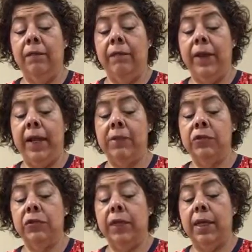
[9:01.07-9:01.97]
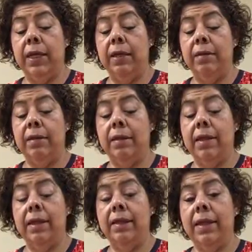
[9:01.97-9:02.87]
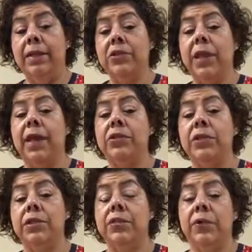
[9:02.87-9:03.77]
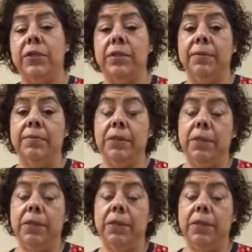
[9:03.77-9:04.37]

financially, the education is going to